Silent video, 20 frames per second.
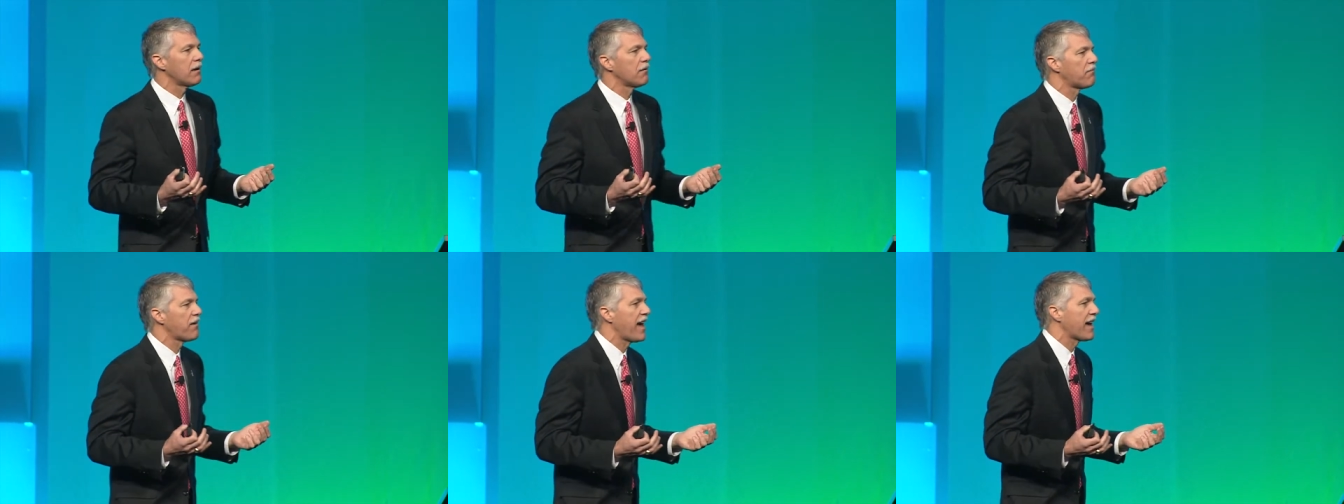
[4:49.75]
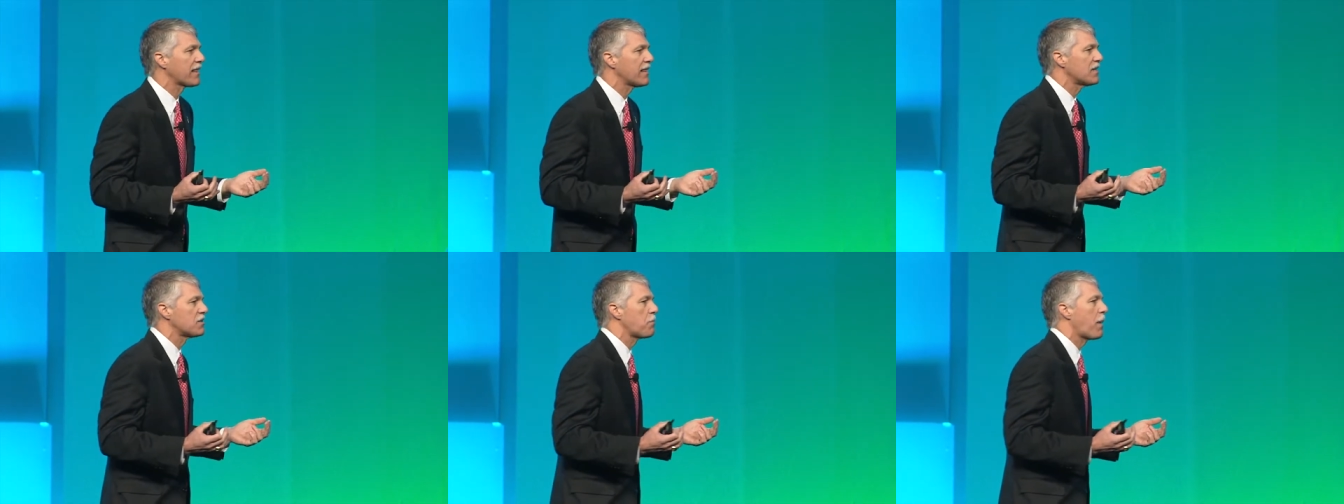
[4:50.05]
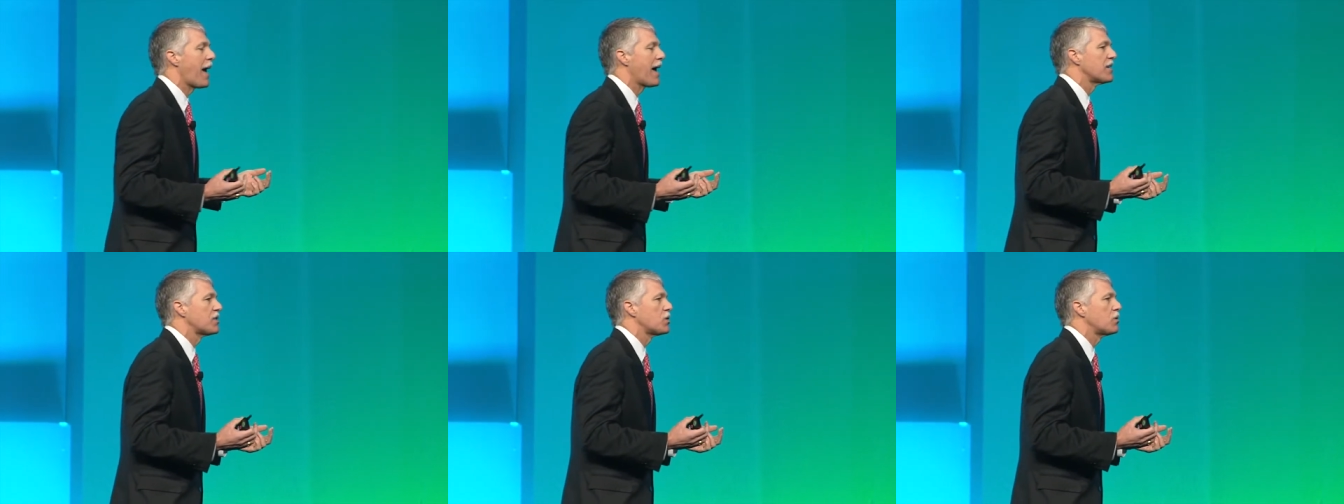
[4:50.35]
In fact, this
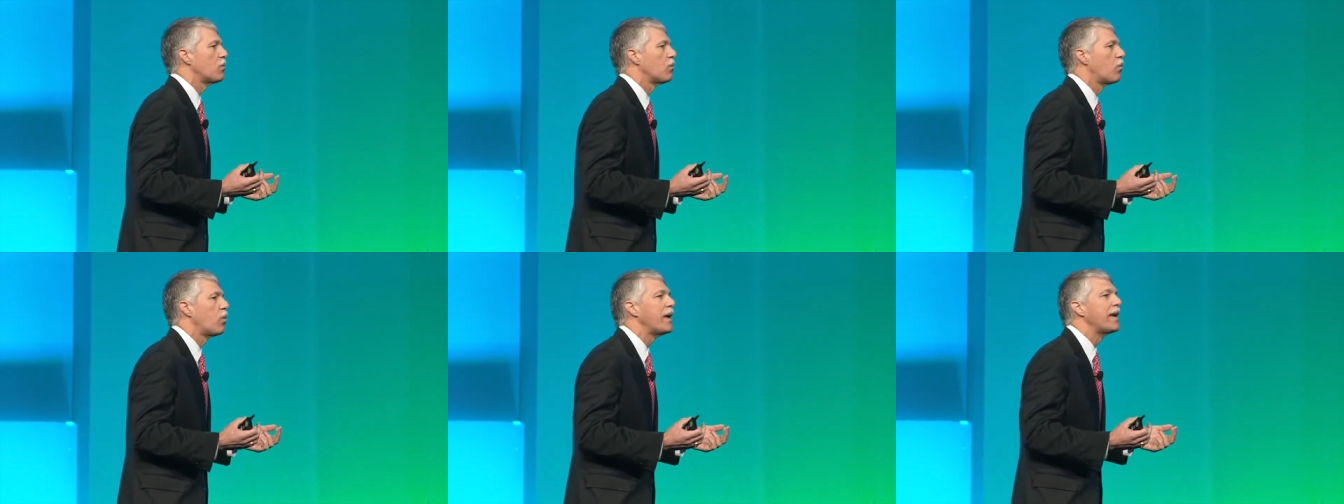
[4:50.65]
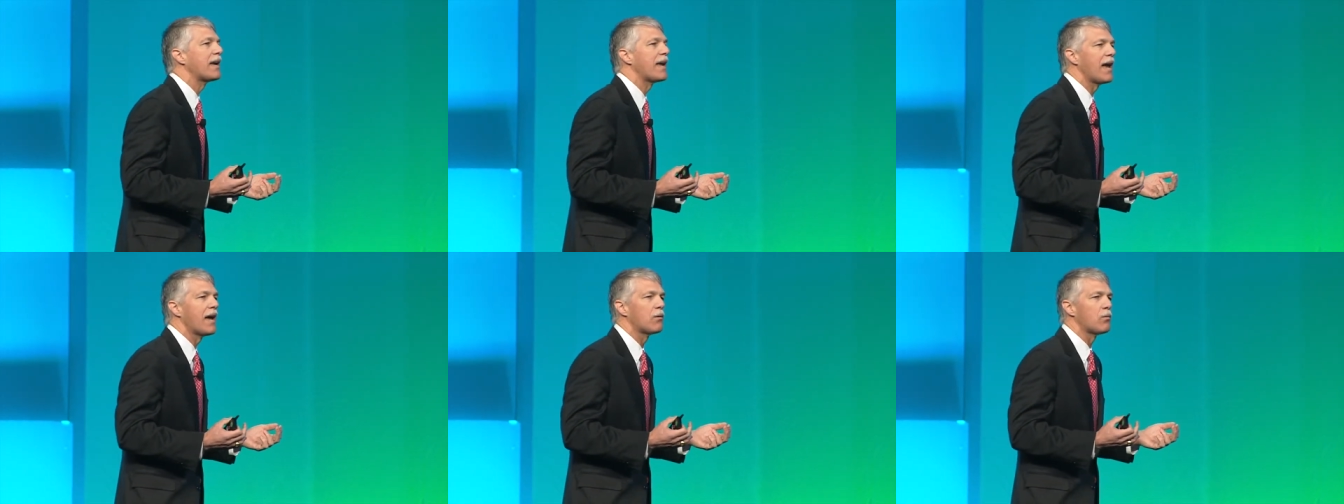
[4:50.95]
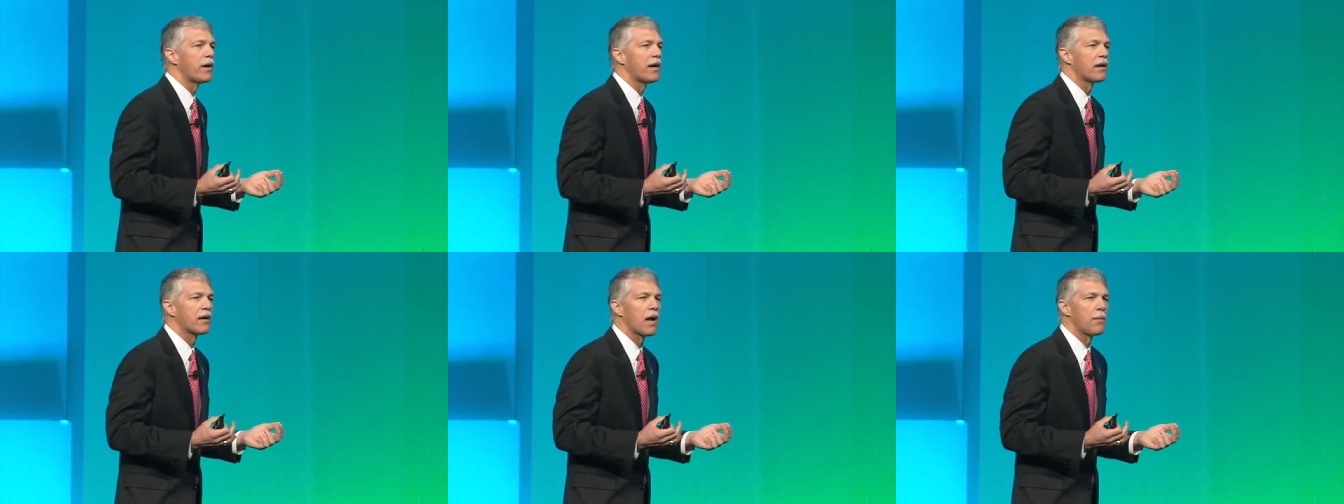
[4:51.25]
past weekend,
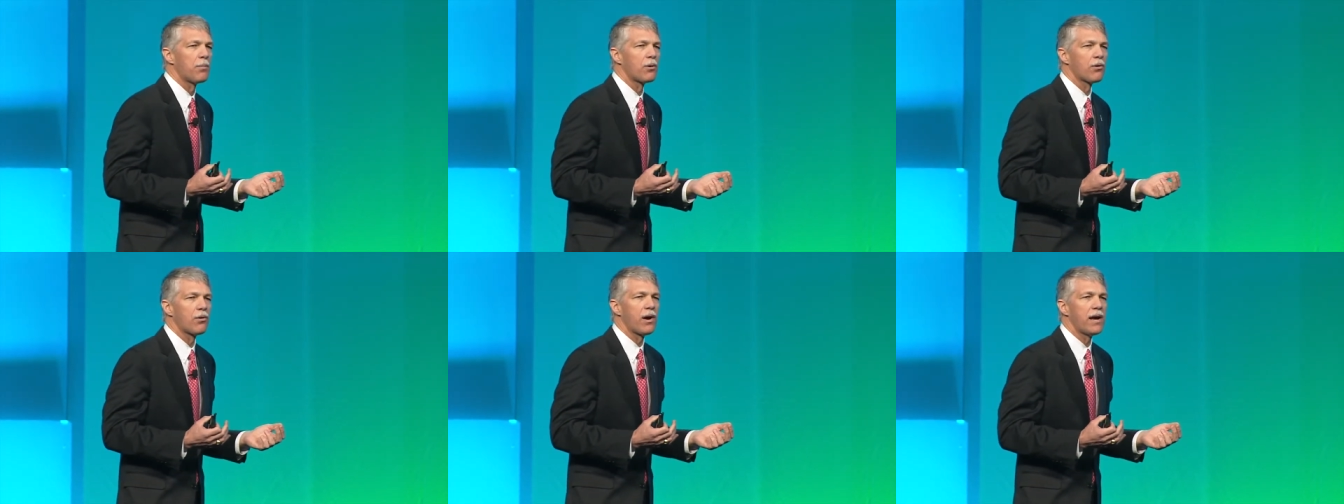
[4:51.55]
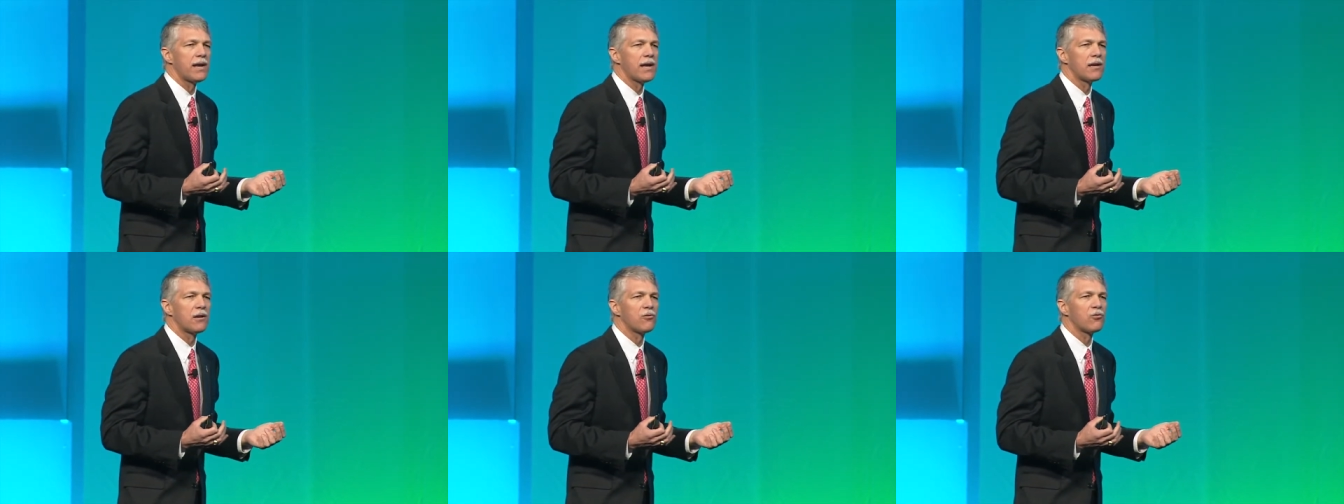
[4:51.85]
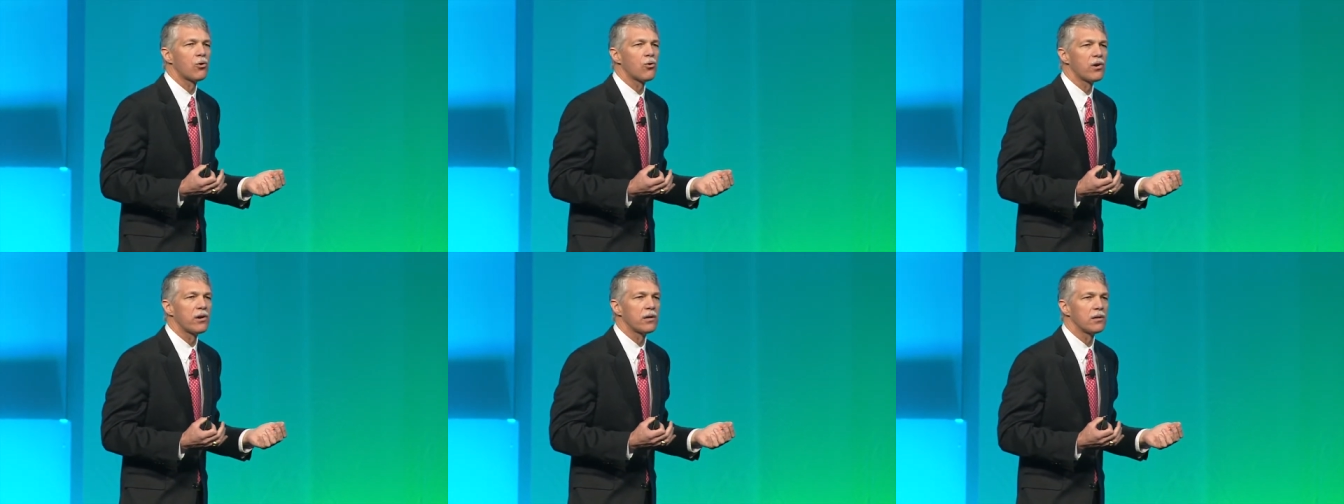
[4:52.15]
we had a couple of great
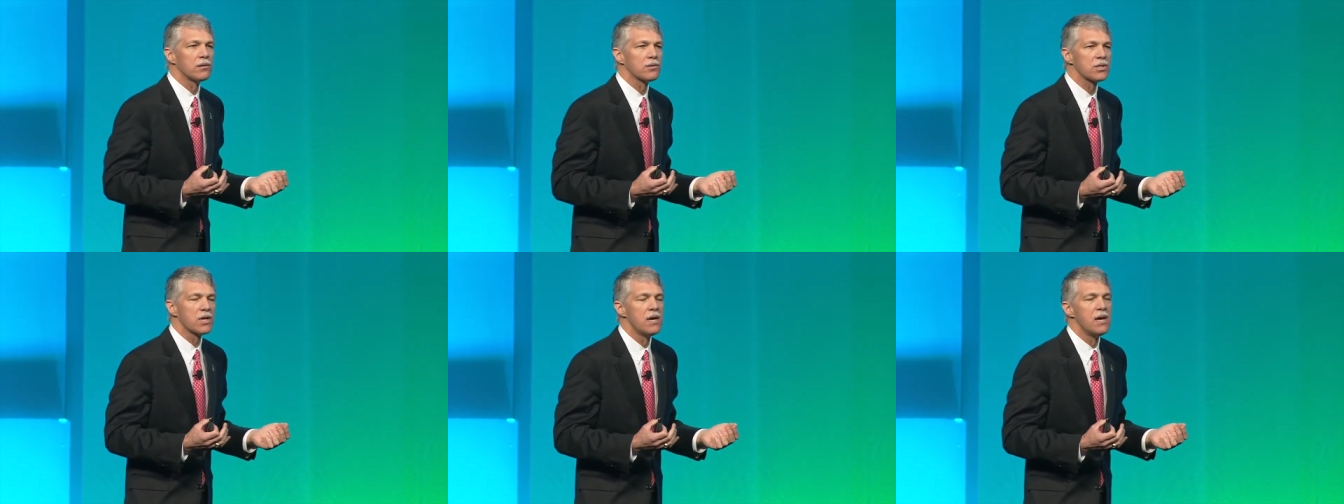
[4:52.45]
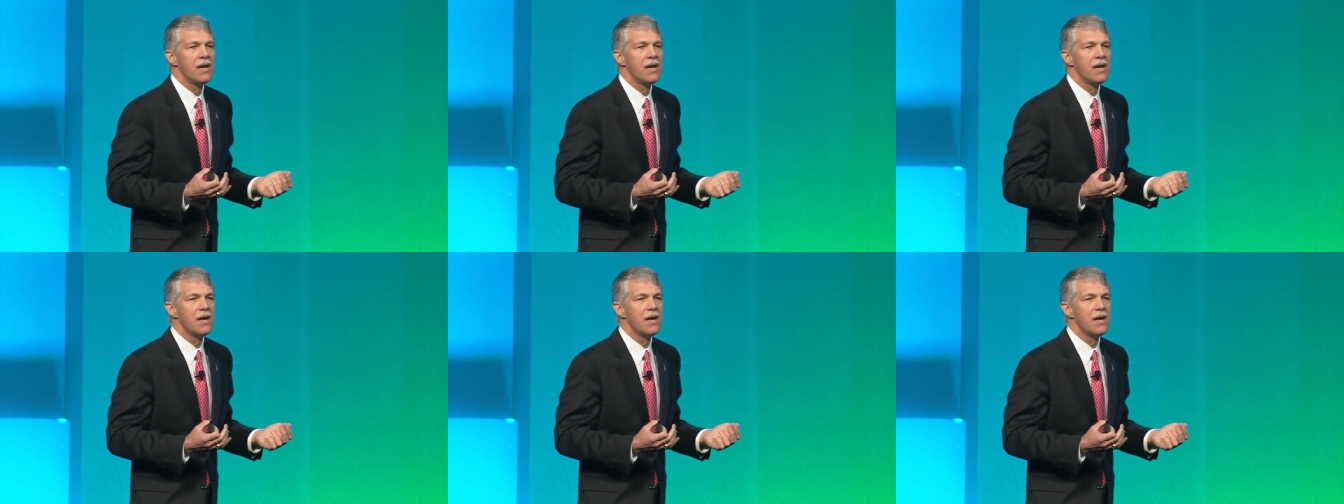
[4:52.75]
editorials